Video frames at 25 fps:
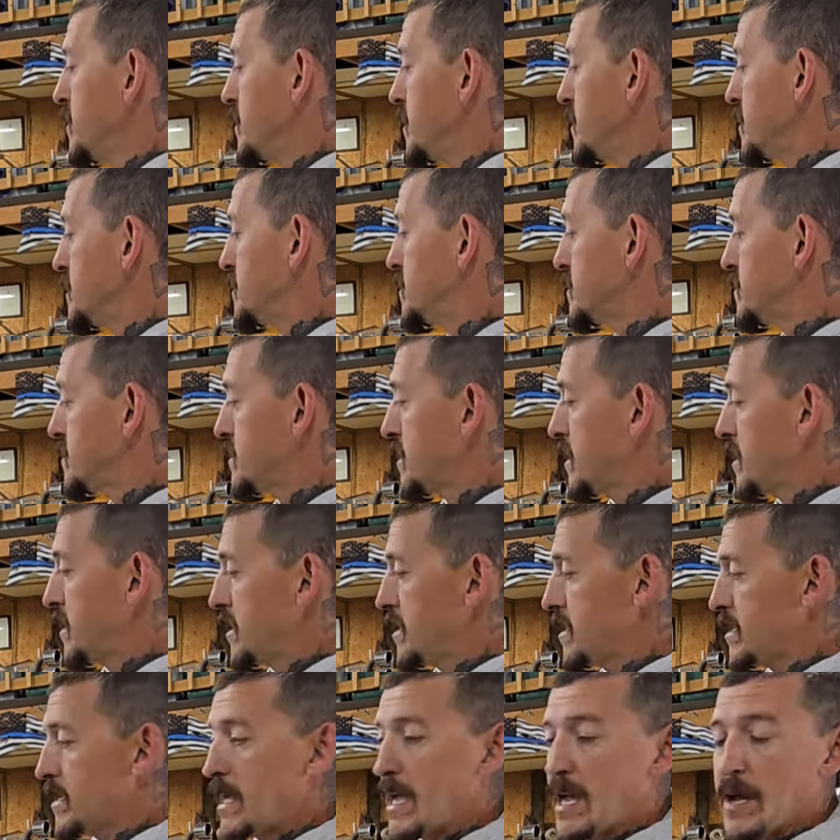This is
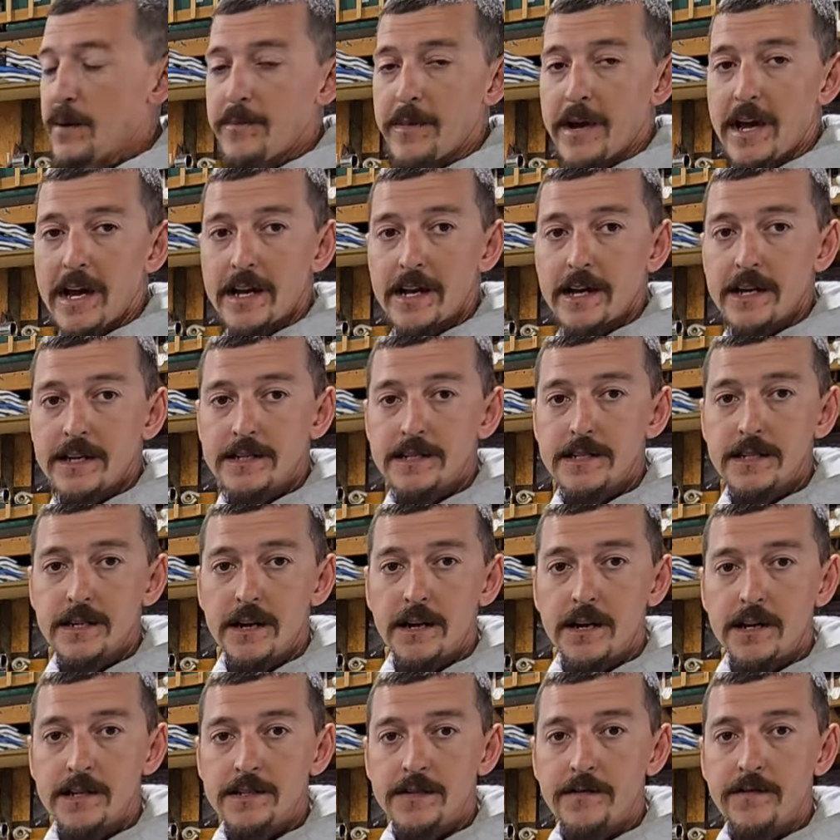a catback
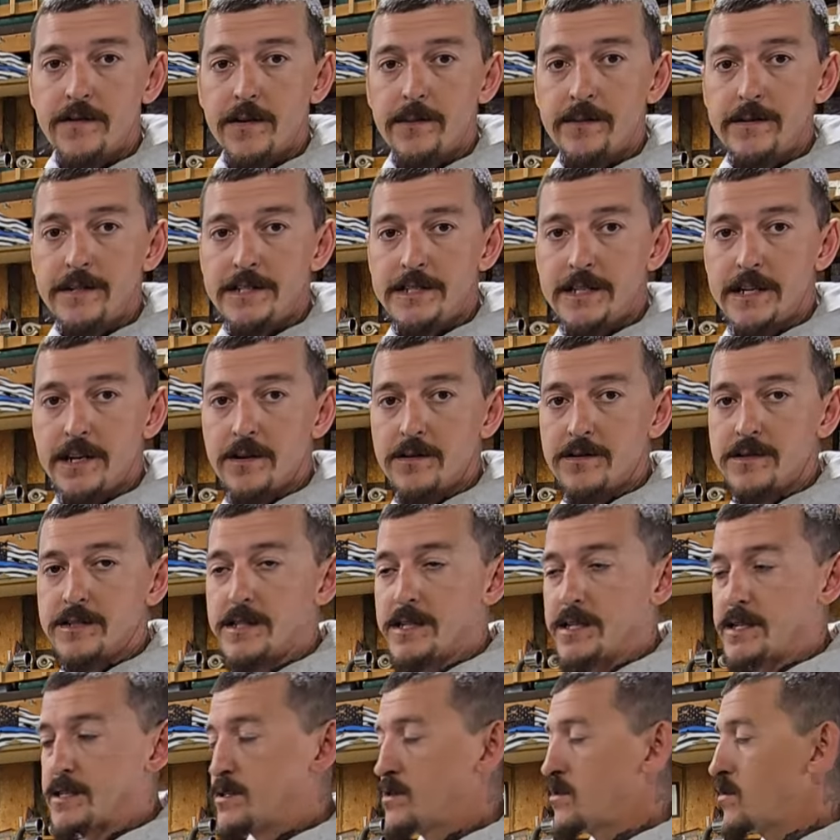exhaust from a
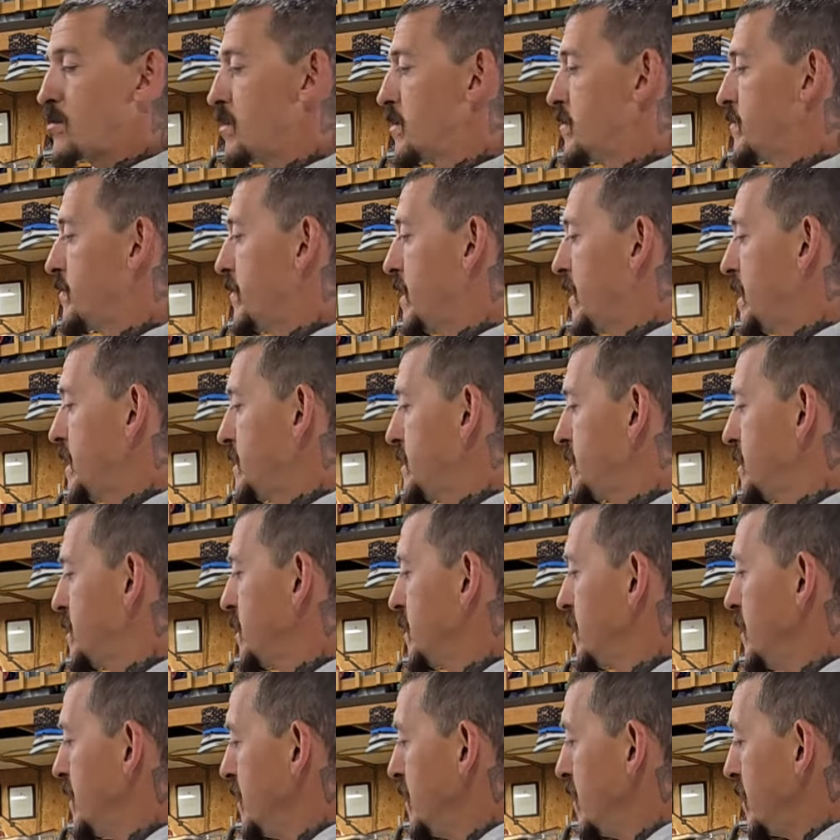C6
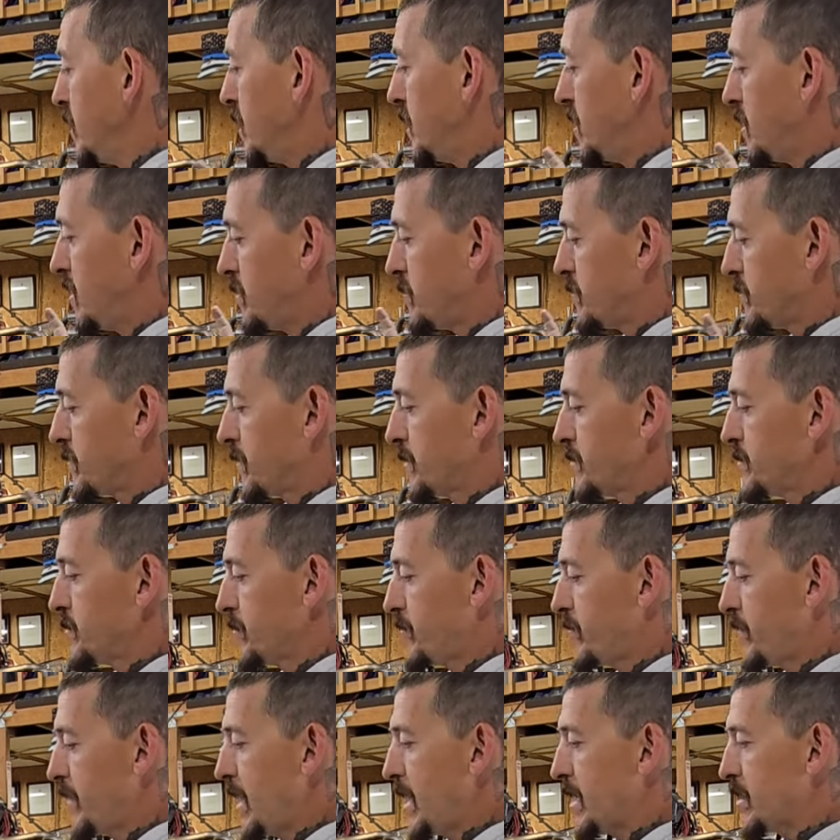Corvette. From
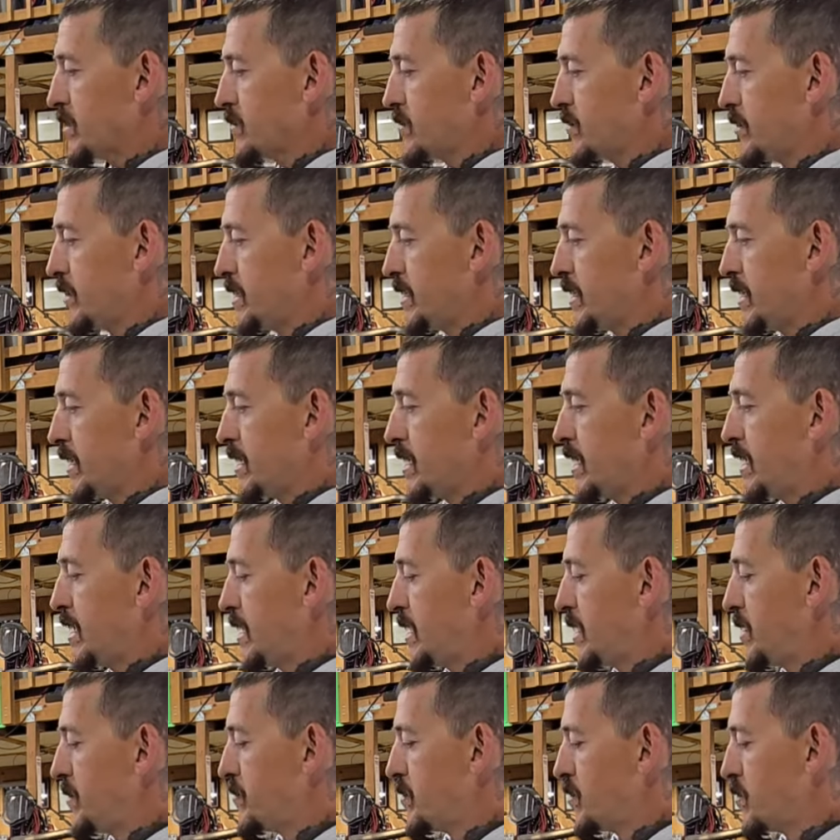the factory they
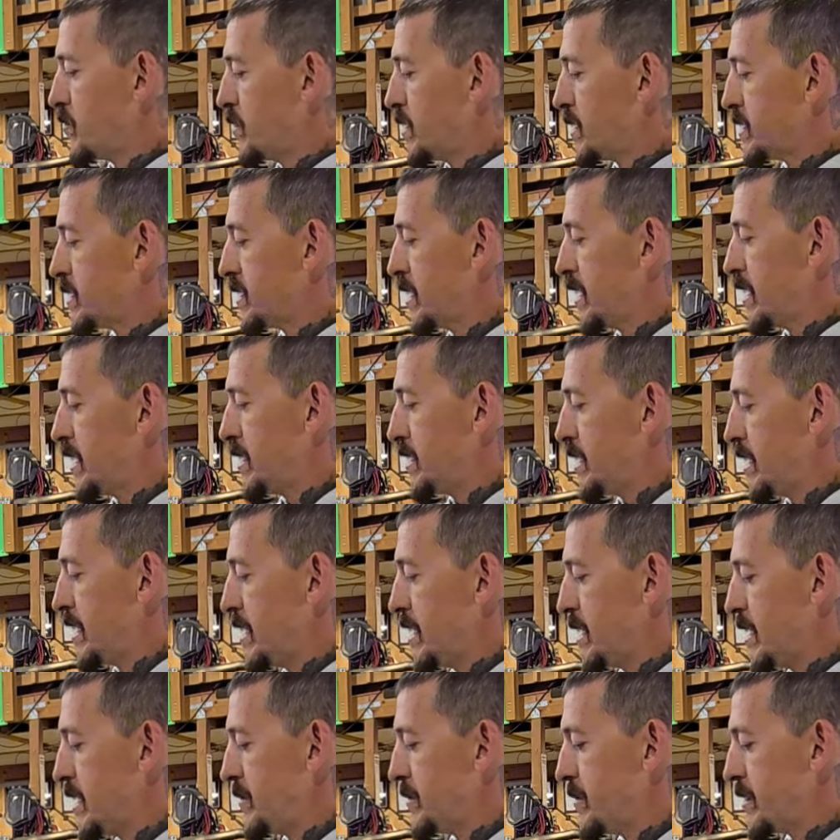came with
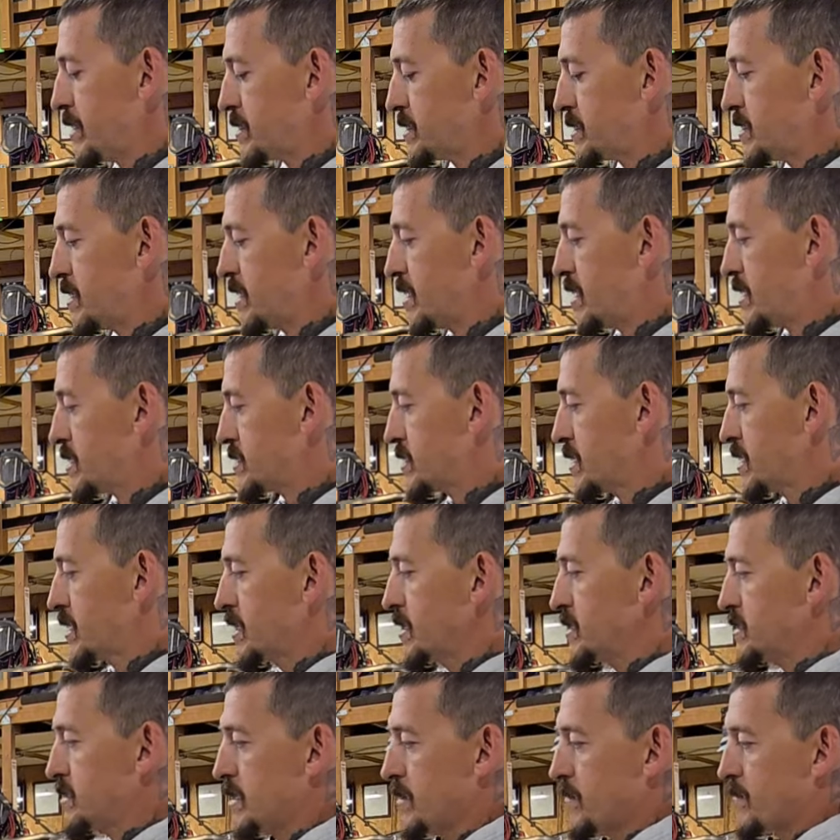titanium exhaust.
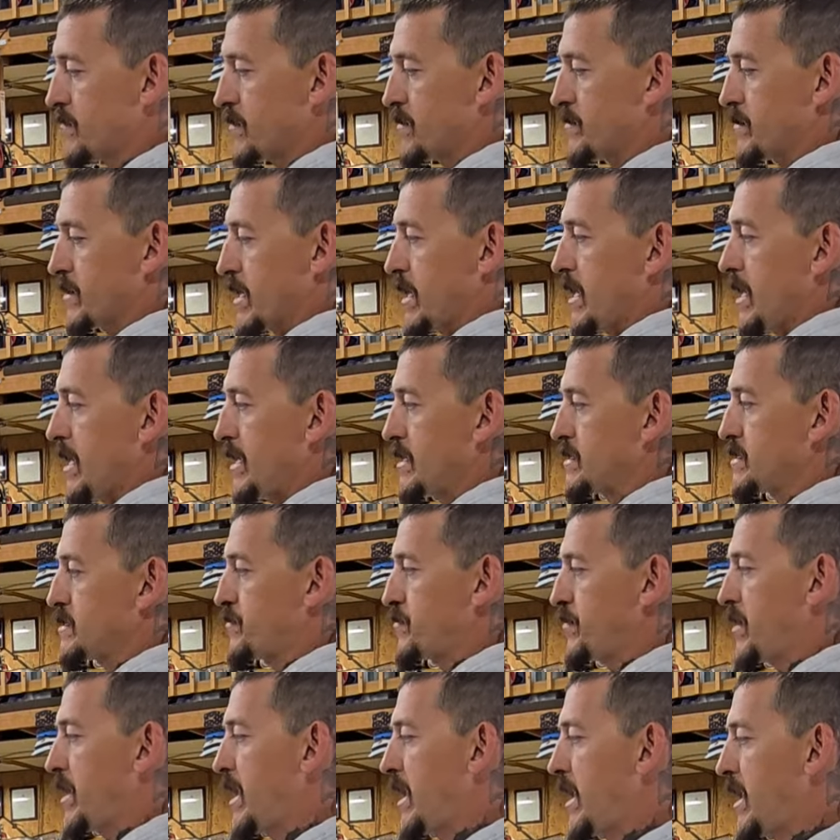Like I said, from the cat's
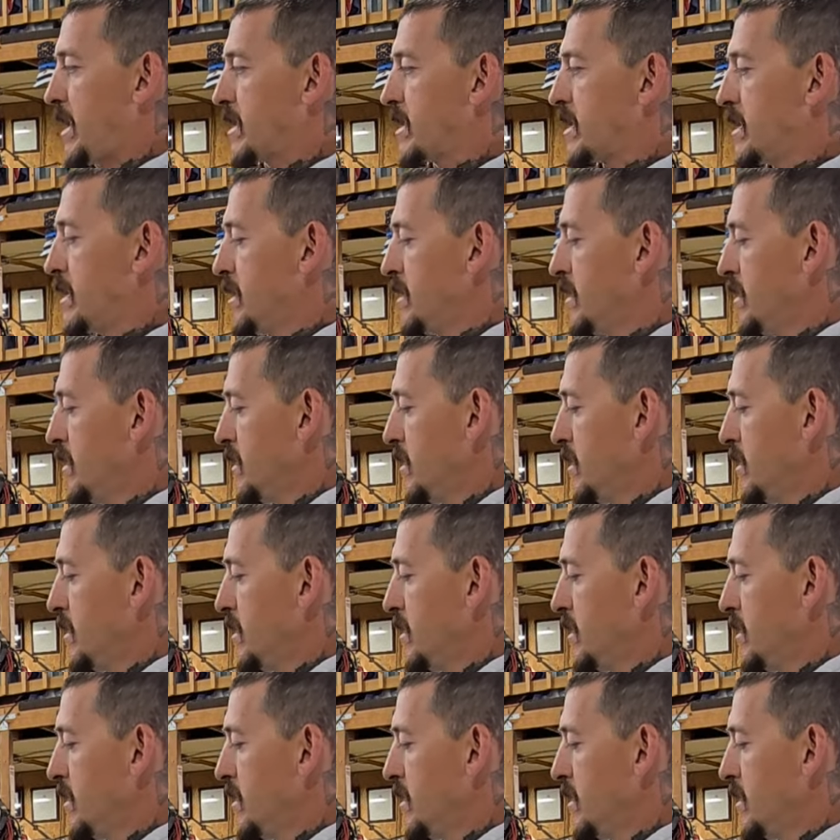back.